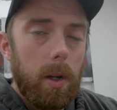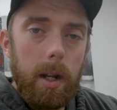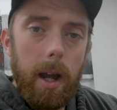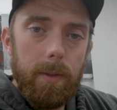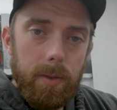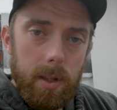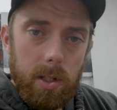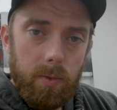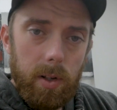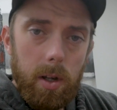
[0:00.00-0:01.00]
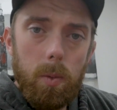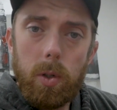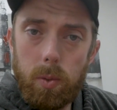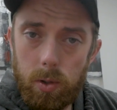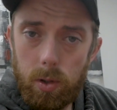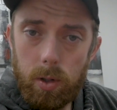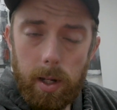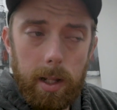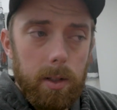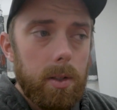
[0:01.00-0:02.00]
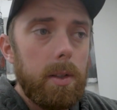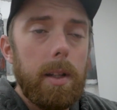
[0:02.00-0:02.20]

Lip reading: gonna have this video, which was the skeleton,